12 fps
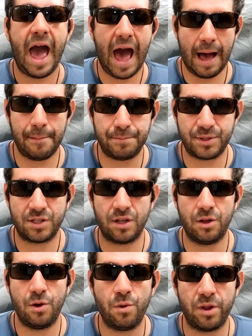
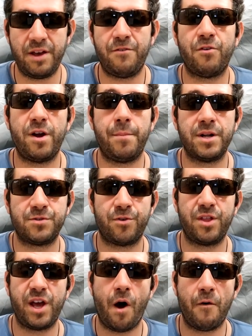absolutely free, but it's for
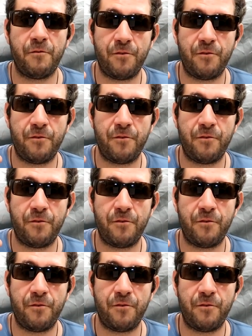the